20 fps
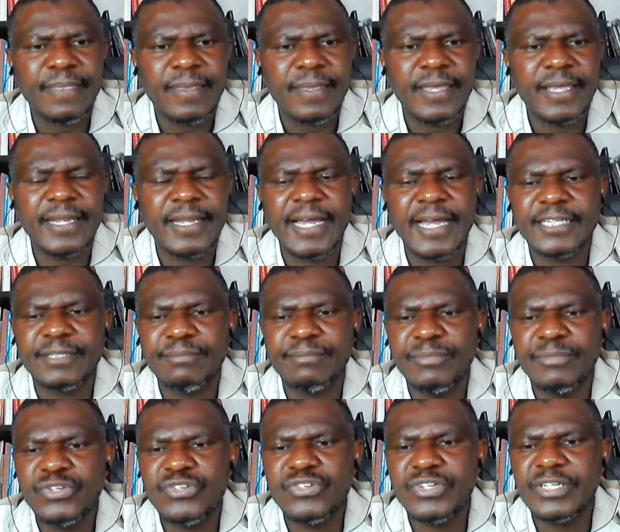an
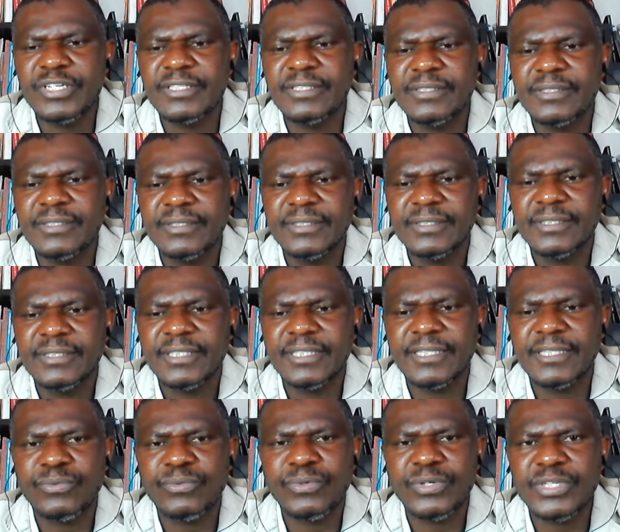admission, and
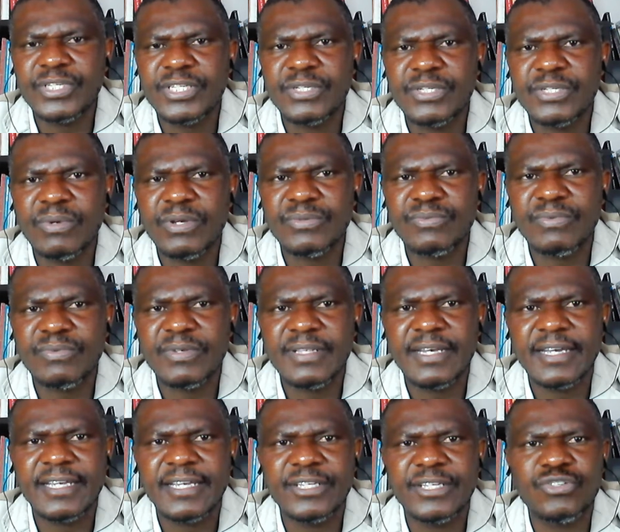the question was
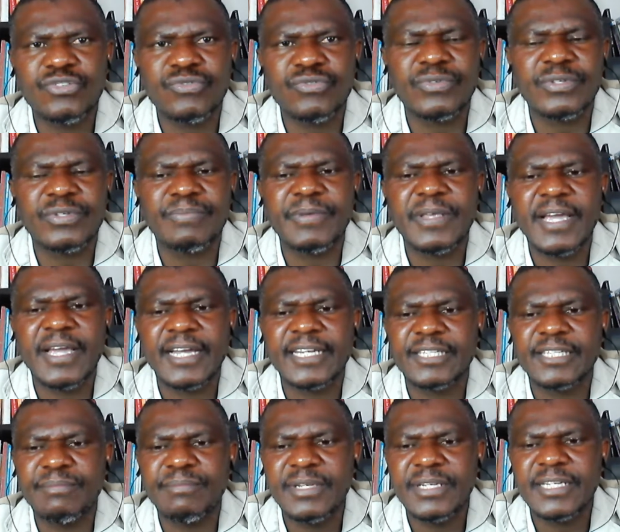whether it should be
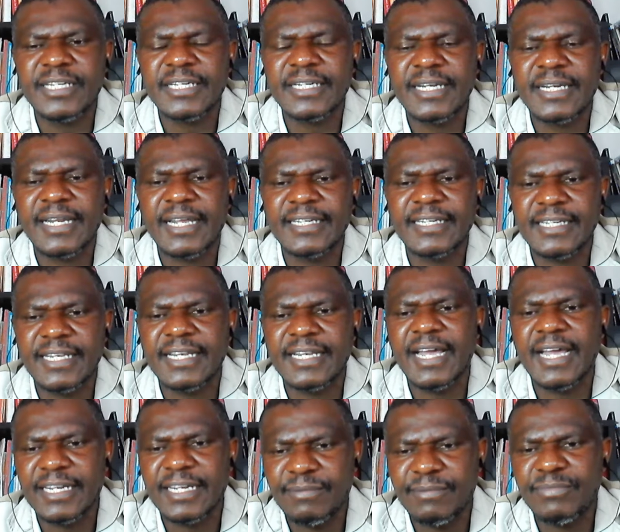admitted, that an
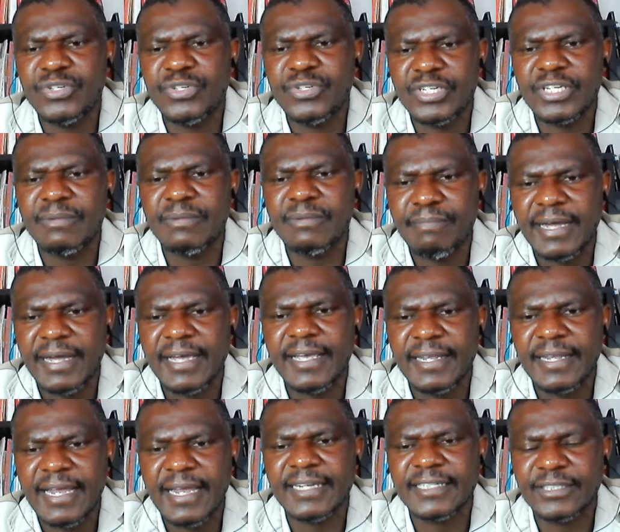admission by
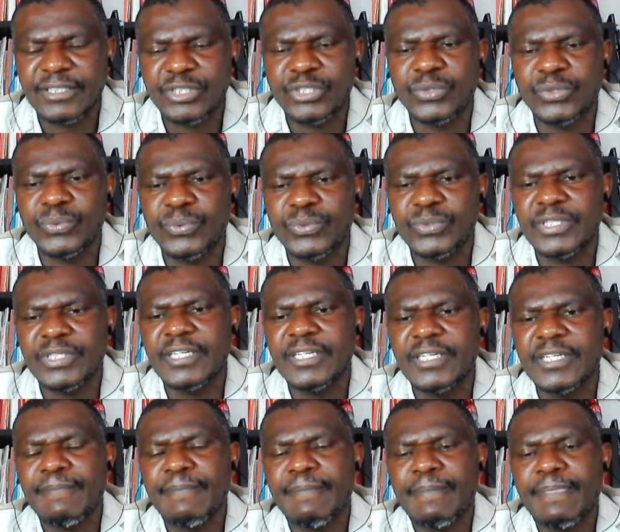an accused
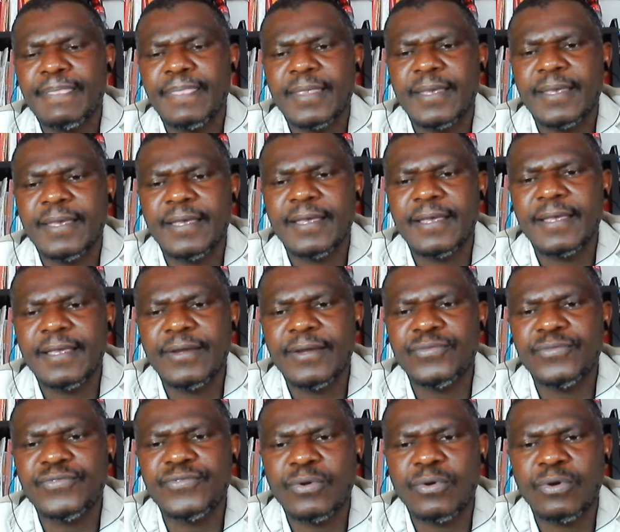
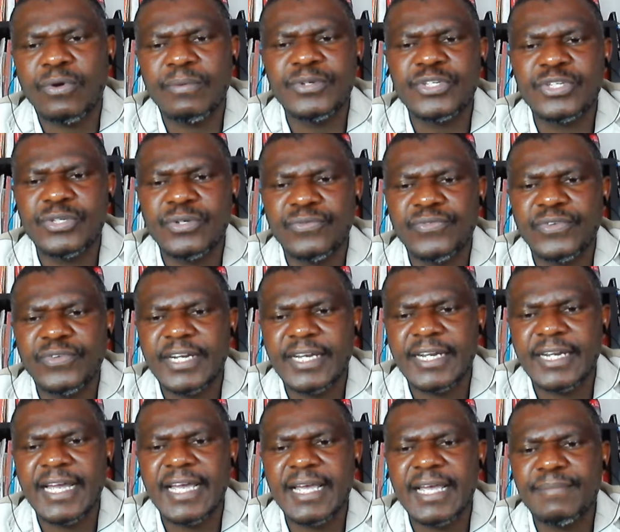of the commission of a
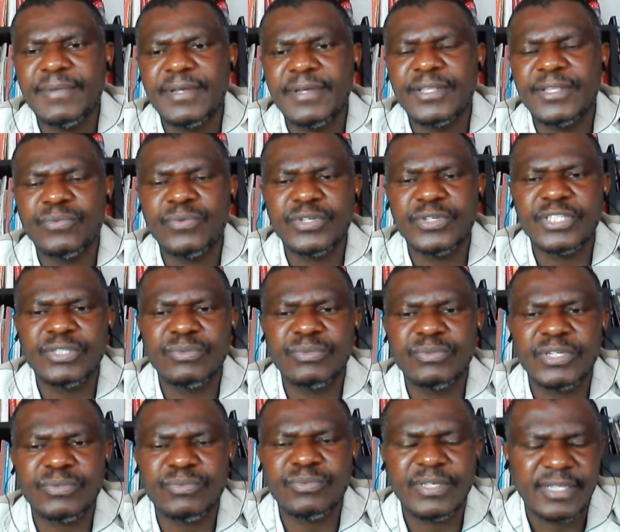crime, and the question
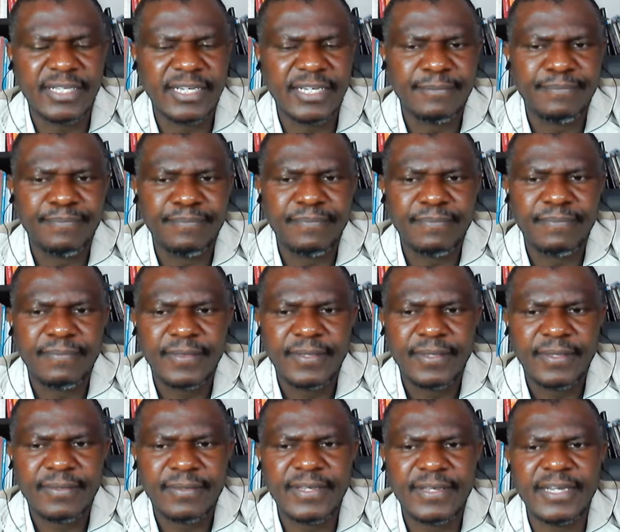was whether
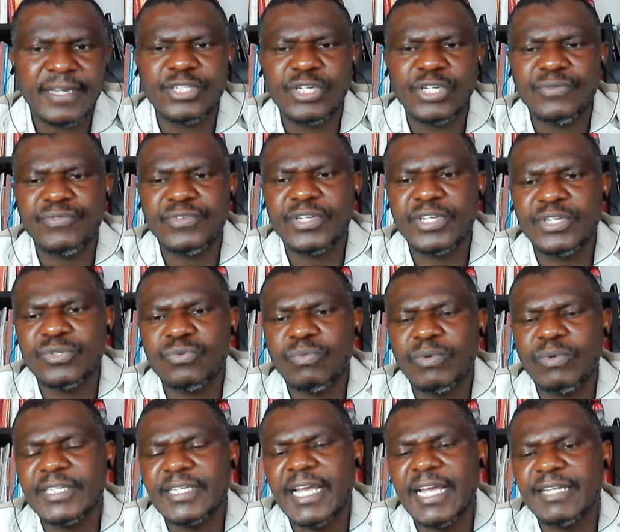such evidence
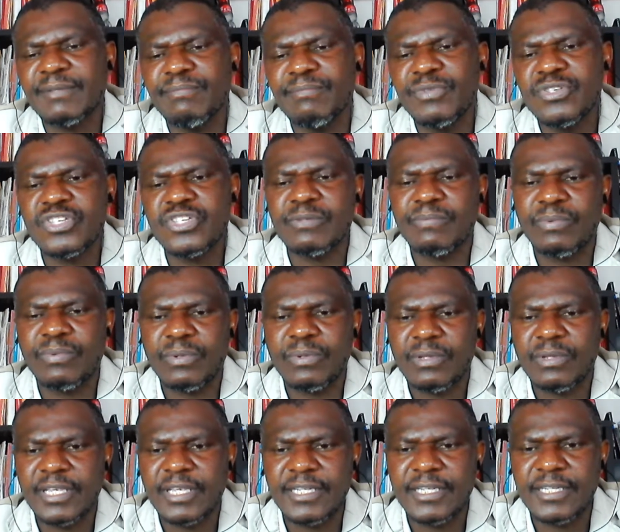was admissible
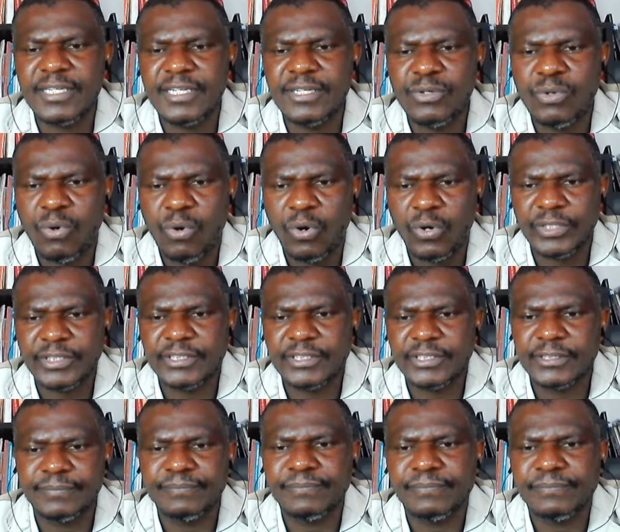in court.
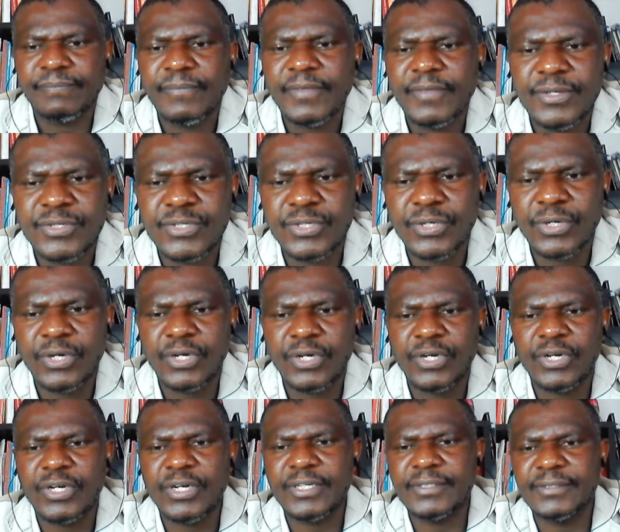
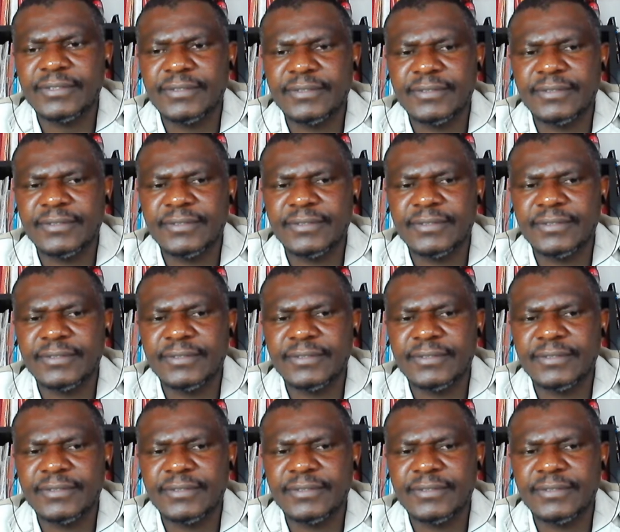So